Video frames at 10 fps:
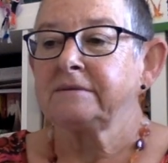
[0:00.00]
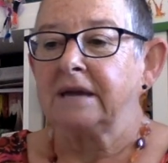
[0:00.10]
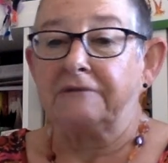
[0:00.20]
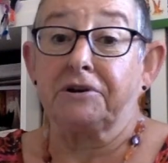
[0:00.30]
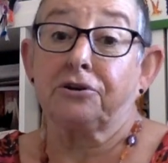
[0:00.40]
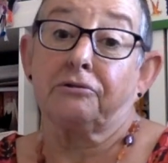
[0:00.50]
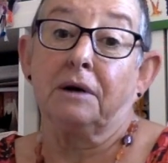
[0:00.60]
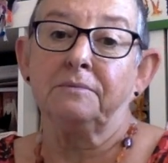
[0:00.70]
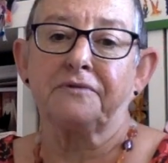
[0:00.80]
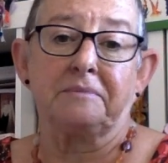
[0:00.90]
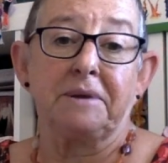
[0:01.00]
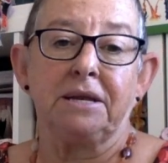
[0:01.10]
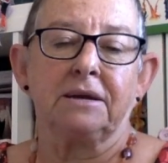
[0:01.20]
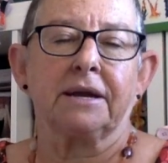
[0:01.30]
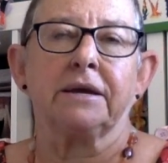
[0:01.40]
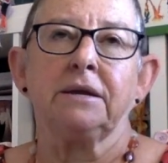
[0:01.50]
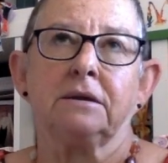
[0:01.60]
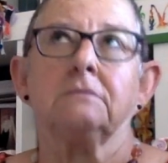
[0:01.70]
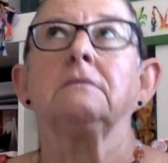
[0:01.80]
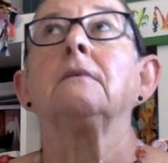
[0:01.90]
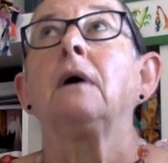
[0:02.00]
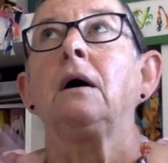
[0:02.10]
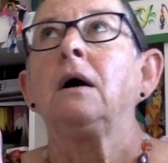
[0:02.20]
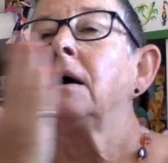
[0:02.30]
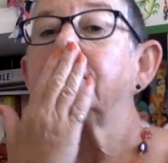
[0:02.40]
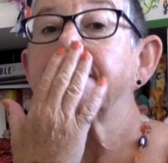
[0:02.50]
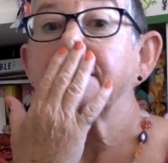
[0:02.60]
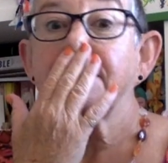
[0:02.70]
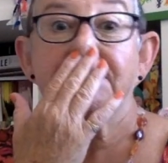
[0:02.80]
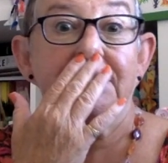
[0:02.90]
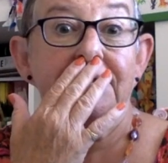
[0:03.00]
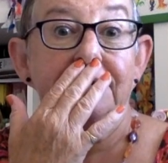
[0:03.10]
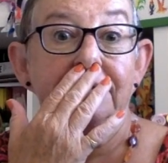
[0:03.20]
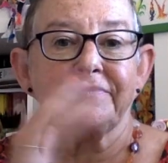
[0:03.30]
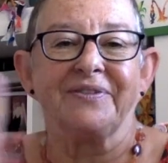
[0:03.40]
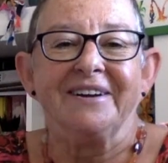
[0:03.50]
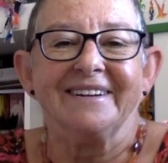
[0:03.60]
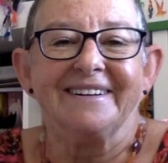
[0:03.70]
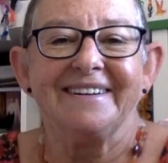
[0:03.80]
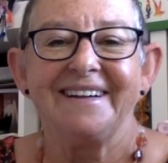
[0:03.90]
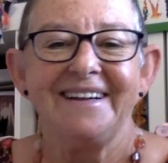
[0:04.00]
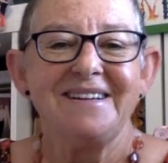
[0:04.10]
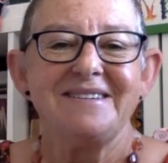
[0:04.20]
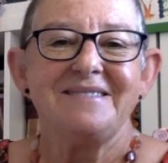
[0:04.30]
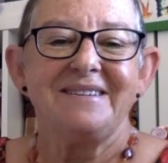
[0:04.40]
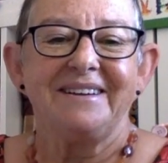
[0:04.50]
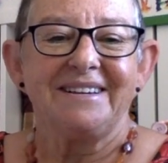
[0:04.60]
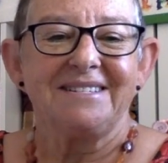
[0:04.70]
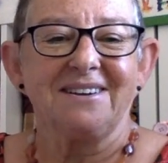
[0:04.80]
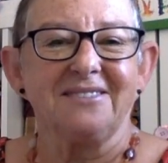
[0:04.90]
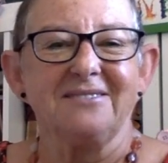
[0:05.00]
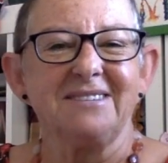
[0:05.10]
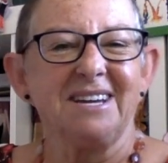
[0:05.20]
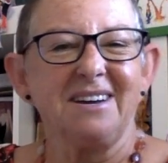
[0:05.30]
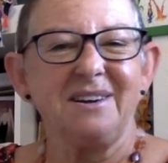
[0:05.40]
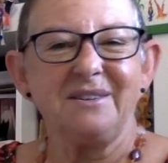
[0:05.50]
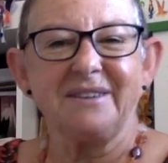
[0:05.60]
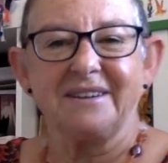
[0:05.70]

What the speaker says: every crumb from eating a cake. Did I say that? So I thought, no.